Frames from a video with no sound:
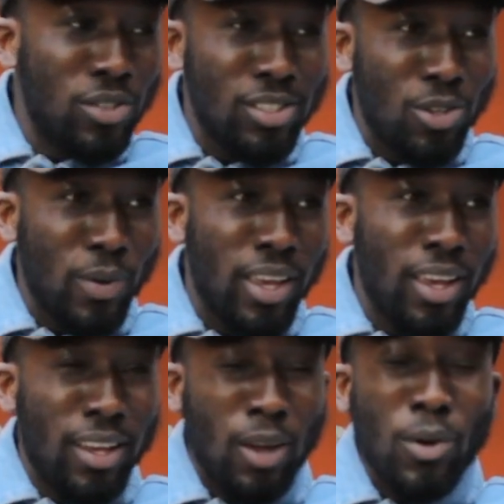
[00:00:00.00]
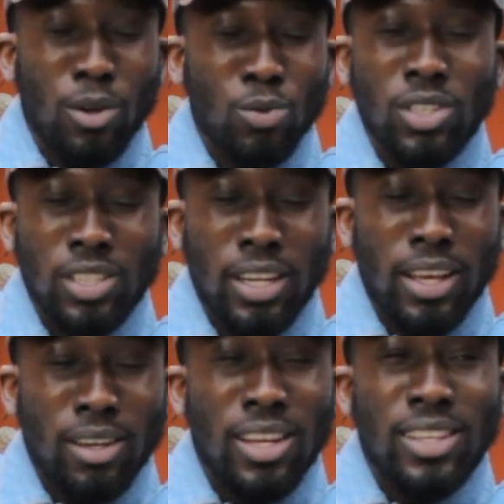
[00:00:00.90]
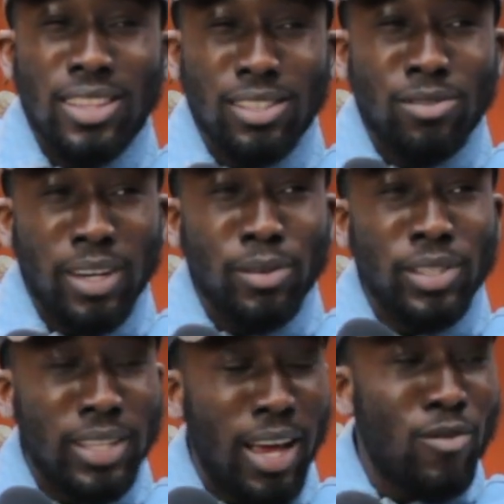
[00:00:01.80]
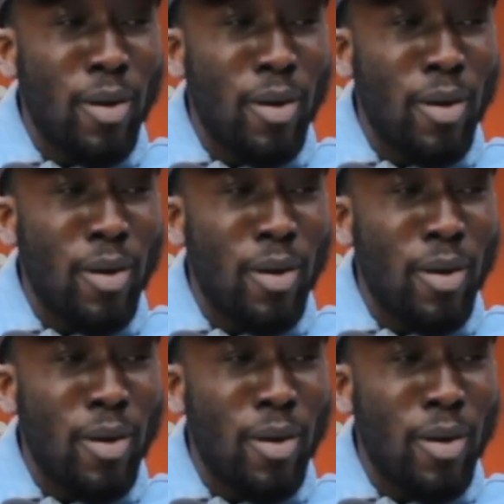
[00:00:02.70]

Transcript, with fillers: she goes into it, and when I was watching it, I was like, this is very like